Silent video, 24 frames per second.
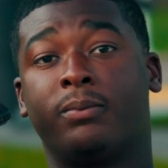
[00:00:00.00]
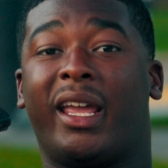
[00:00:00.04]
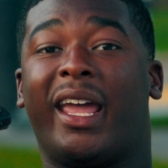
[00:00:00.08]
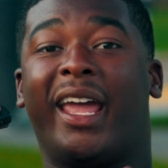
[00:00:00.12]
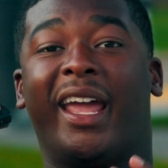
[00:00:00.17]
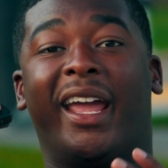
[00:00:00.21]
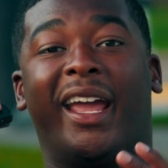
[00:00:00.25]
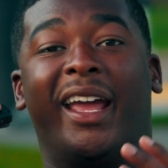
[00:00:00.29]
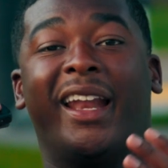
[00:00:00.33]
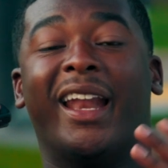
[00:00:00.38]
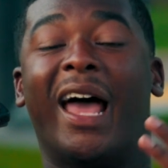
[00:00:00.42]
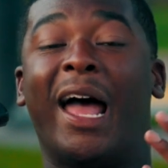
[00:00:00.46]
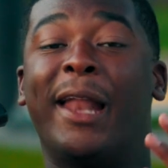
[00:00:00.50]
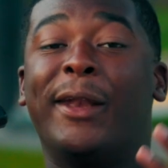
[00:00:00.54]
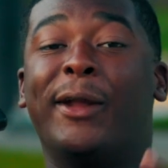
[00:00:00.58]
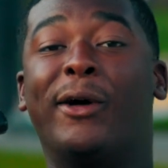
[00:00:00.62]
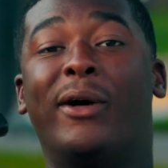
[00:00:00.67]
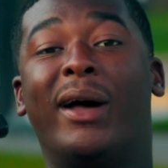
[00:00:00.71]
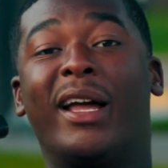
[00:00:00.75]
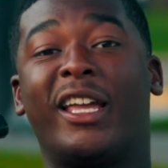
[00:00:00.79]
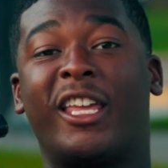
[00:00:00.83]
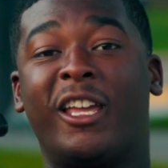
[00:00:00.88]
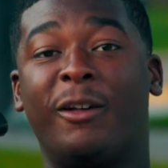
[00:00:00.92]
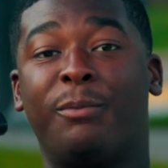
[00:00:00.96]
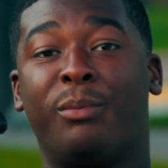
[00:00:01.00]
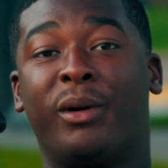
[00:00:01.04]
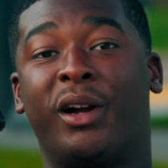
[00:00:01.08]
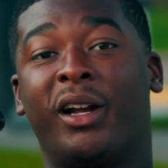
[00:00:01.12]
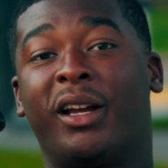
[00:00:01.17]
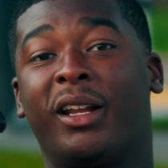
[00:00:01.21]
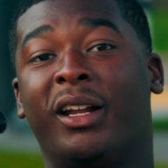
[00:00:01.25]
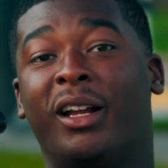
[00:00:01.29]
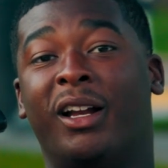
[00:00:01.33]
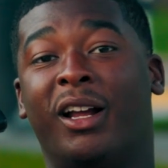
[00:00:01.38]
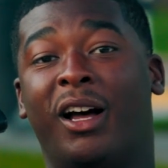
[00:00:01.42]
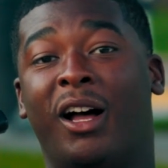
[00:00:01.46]
And I know I keep
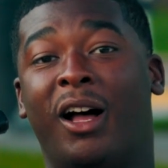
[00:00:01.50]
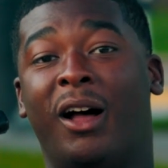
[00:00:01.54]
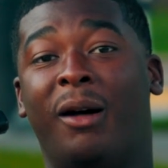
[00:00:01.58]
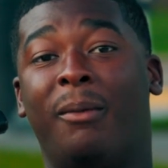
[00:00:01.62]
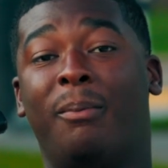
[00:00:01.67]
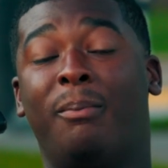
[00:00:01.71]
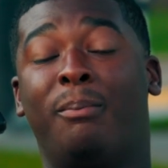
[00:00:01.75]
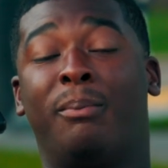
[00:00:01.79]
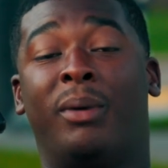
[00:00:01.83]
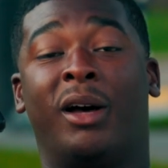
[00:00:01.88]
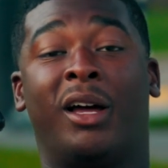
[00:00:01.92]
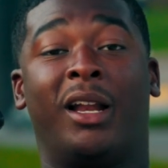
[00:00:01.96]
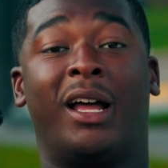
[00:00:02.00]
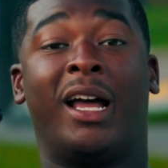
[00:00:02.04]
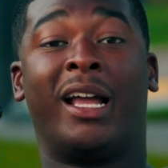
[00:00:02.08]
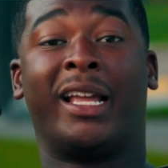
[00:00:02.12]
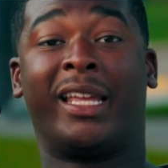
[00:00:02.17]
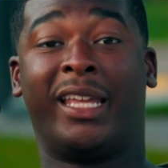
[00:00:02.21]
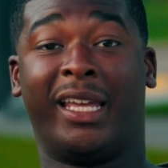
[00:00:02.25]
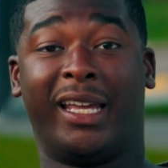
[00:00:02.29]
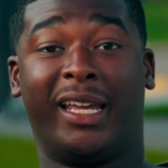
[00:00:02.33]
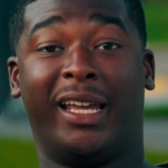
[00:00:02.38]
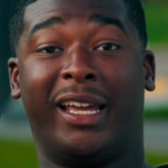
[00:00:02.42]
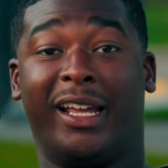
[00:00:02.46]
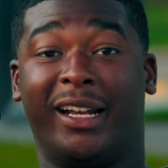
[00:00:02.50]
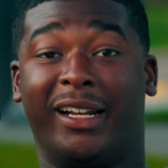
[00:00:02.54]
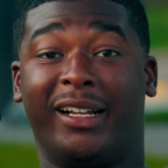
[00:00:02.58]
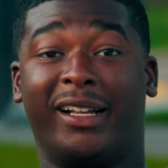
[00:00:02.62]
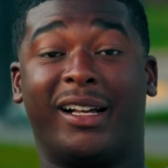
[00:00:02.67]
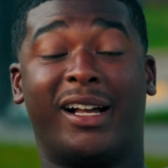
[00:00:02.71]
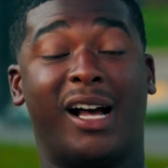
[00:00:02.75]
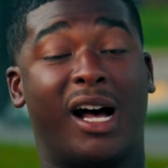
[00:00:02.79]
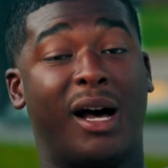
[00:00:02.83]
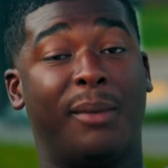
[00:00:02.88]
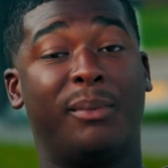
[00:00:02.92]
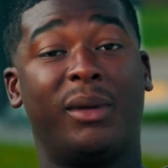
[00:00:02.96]
bringing it up, but again,
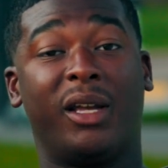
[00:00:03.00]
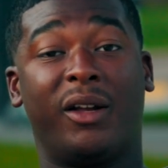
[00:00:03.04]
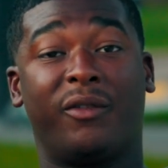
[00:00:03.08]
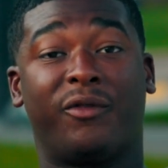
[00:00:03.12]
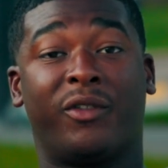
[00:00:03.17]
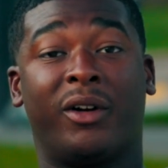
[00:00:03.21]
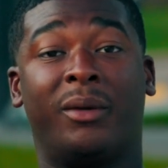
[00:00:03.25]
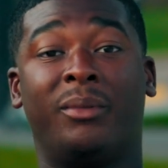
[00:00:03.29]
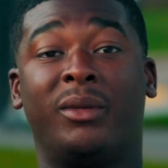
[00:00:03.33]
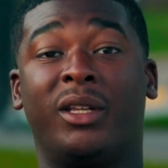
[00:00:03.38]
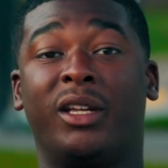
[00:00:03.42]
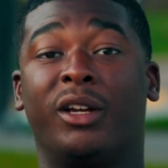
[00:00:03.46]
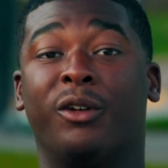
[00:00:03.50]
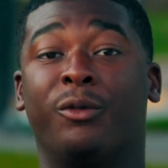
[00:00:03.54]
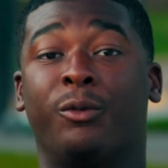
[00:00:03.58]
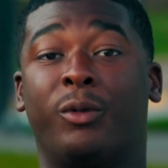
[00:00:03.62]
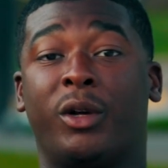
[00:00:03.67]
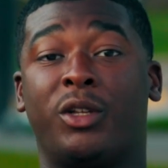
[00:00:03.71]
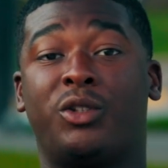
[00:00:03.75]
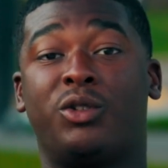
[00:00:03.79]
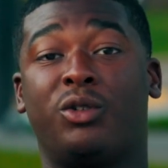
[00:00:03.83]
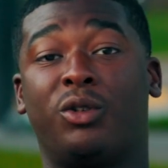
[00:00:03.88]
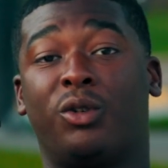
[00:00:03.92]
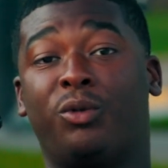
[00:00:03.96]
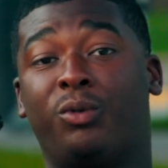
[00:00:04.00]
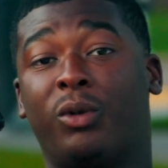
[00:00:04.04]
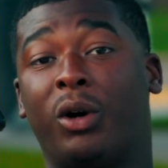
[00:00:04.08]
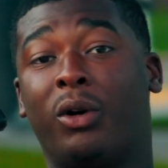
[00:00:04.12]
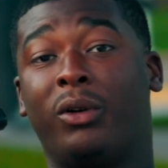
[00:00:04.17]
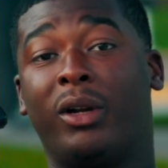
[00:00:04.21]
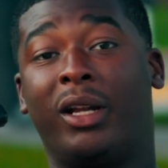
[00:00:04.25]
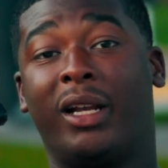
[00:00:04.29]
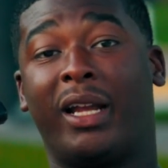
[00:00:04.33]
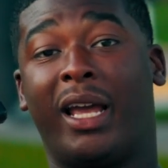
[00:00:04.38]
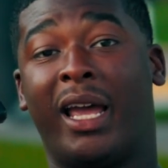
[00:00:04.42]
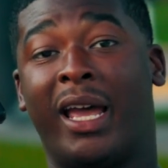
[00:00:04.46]
coming from the original
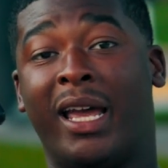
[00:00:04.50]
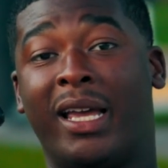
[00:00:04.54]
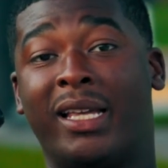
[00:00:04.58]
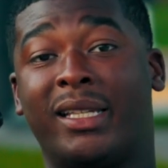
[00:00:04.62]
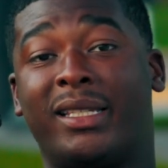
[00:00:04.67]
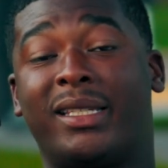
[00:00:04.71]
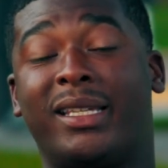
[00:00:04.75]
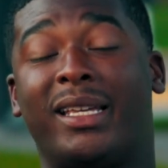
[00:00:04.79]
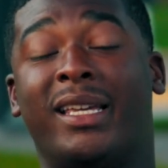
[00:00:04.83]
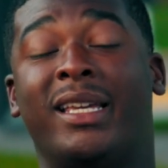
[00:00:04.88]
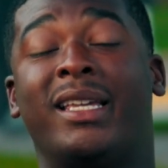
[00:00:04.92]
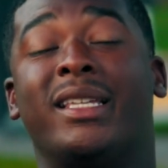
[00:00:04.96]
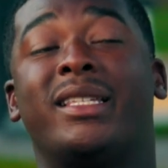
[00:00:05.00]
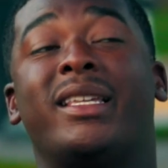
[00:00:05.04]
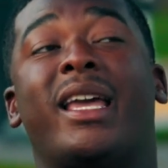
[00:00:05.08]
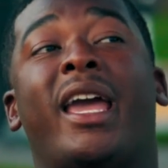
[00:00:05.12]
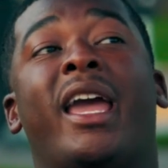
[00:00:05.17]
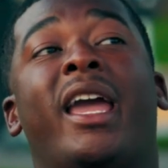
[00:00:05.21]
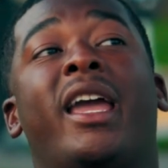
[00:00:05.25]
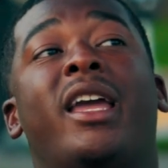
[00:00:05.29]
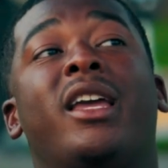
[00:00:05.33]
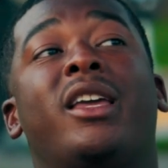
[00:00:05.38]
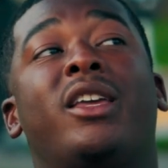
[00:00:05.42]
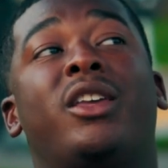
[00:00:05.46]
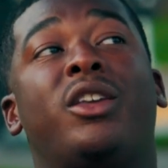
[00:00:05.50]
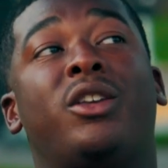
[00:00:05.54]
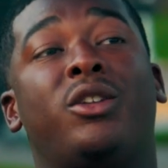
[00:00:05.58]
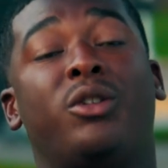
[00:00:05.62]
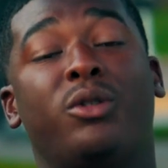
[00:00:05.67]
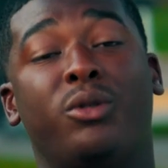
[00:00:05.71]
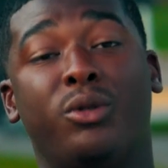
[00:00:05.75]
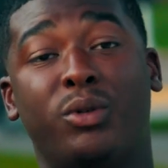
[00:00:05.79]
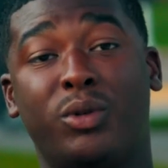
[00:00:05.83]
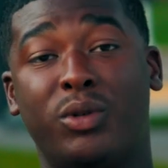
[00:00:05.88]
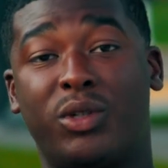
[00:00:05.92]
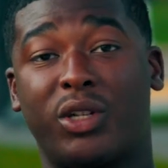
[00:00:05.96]
Ronin S is a
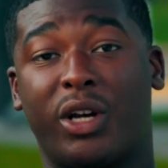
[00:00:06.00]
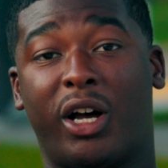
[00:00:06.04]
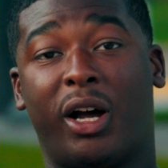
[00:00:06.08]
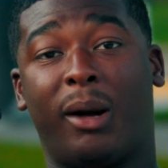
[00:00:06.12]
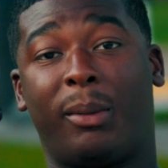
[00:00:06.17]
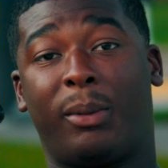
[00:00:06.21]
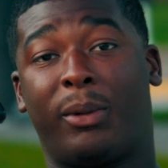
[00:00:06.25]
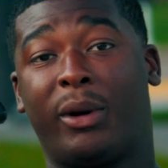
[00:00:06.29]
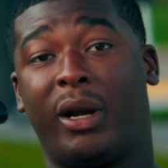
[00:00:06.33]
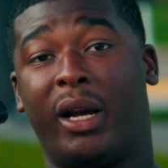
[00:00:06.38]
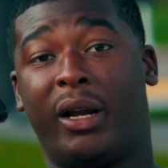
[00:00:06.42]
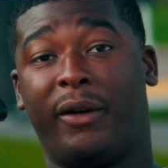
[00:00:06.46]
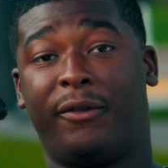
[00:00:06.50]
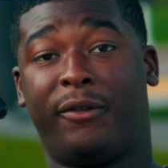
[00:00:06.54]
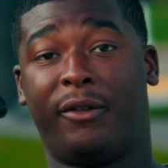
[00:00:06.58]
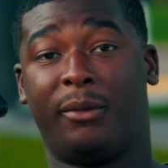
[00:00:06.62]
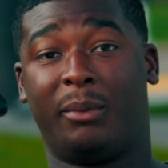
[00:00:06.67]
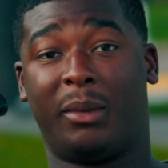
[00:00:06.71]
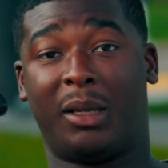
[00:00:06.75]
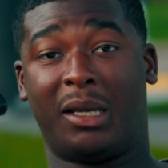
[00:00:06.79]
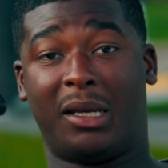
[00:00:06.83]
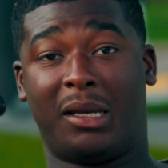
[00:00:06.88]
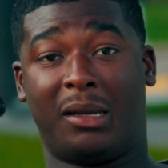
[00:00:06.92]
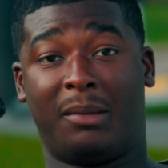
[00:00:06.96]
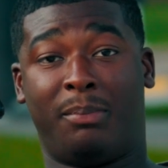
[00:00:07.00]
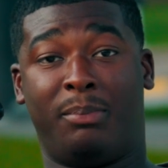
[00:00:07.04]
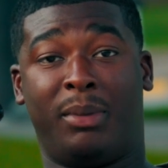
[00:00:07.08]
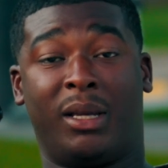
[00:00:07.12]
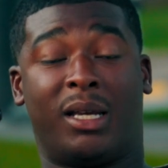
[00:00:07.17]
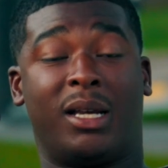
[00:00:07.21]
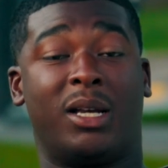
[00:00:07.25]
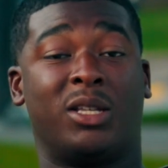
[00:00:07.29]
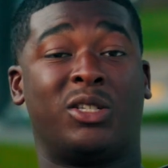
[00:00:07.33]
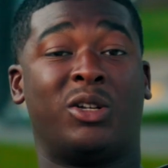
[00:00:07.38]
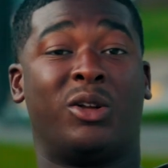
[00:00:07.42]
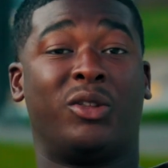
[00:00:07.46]
huge upgrade for me,
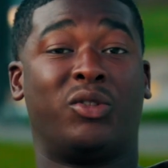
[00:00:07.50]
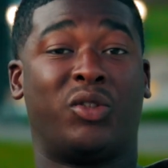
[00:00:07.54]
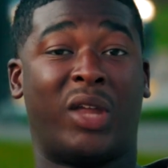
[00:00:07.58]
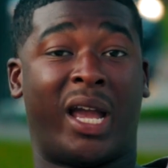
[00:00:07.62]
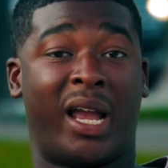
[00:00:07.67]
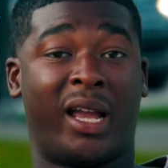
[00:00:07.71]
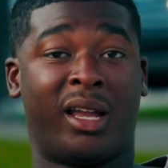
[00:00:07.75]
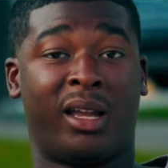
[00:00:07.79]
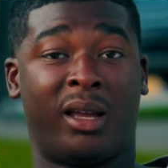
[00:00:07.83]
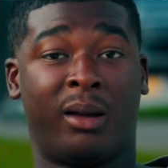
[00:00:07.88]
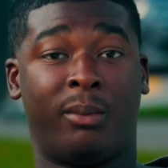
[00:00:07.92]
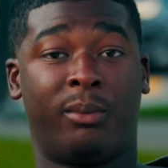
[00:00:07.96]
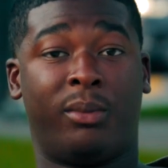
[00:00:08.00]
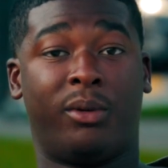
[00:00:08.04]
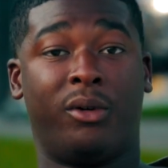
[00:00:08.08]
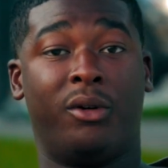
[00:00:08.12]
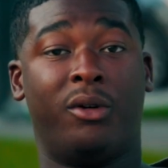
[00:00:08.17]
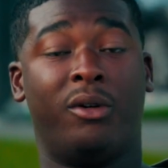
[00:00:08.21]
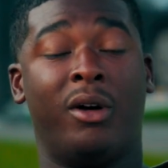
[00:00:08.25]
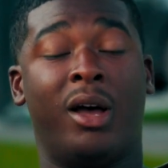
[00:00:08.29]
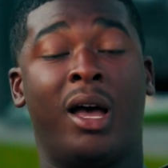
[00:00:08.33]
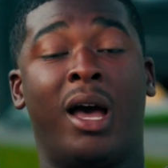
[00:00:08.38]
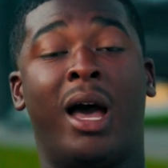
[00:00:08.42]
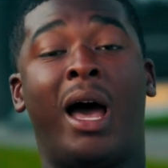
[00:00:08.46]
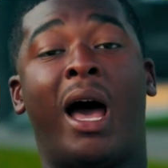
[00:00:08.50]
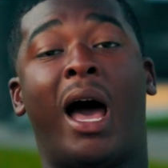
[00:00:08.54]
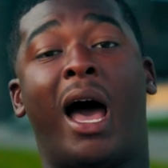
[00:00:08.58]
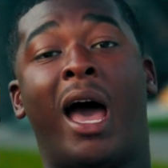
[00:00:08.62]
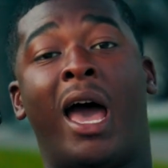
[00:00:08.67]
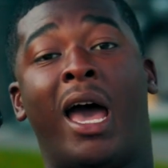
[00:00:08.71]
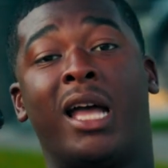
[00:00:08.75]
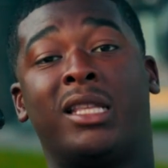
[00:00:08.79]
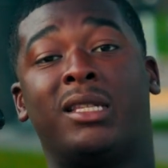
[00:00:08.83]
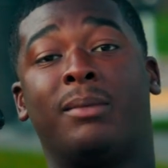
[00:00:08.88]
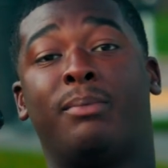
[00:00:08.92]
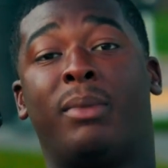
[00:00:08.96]
because on that gimbal, I
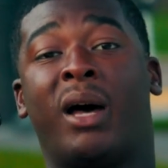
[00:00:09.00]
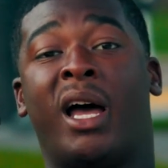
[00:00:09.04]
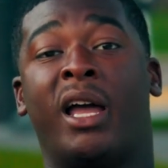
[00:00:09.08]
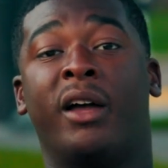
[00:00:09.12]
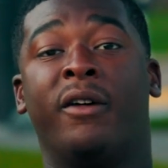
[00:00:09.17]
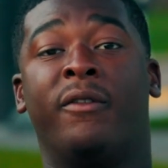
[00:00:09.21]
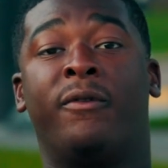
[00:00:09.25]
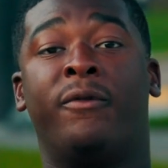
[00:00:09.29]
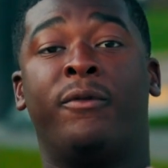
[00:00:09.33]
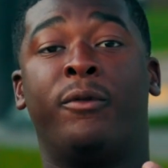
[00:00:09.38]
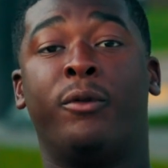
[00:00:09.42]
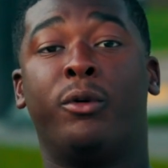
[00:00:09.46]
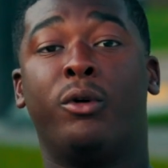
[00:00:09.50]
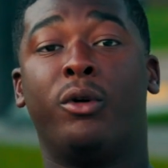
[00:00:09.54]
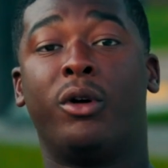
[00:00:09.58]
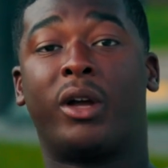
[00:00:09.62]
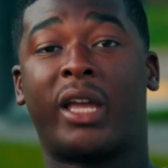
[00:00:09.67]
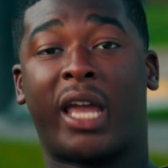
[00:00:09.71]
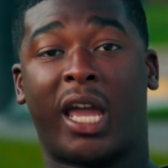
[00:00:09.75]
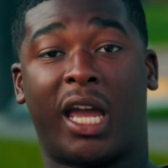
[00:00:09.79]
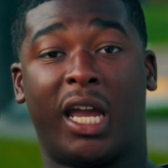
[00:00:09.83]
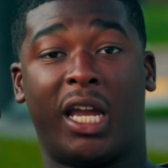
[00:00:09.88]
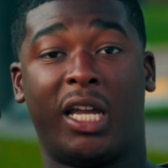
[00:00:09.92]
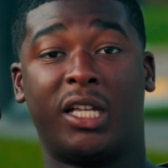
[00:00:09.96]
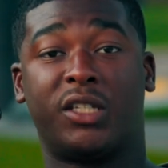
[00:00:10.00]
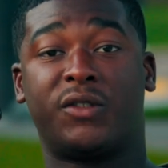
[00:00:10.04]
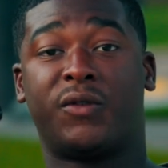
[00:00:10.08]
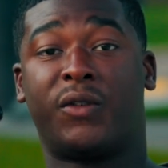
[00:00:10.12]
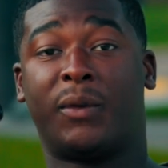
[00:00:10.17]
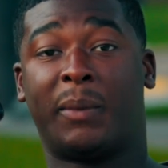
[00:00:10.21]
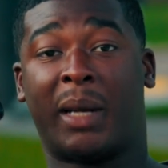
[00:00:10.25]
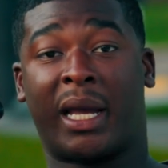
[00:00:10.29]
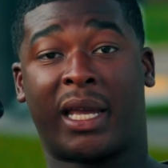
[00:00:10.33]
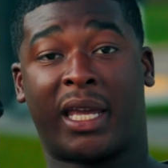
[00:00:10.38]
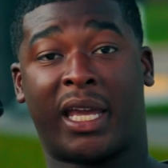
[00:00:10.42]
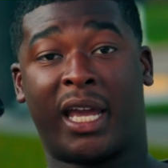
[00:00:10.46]
had to buy a full cage for
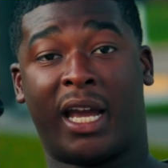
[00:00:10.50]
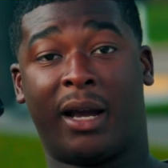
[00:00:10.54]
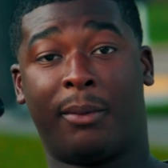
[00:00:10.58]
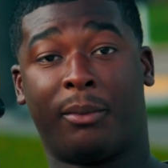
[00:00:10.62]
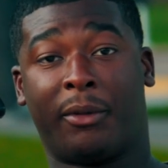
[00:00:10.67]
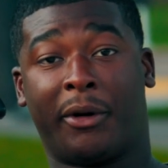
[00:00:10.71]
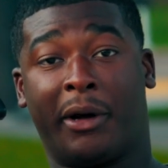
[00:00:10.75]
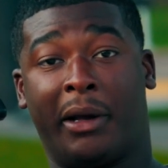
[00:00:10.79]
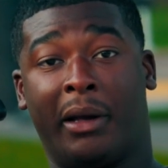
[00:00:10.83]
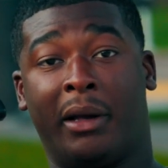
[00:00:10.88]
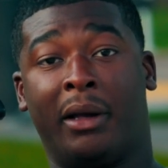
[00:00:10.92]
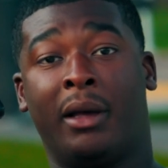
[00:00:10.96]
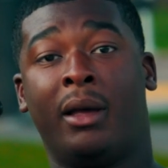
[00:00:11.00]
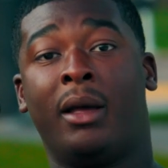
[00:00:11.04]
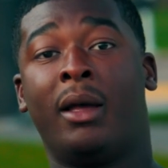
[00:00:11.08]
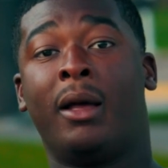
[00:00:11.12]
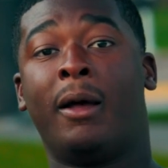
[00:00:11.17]
my camera,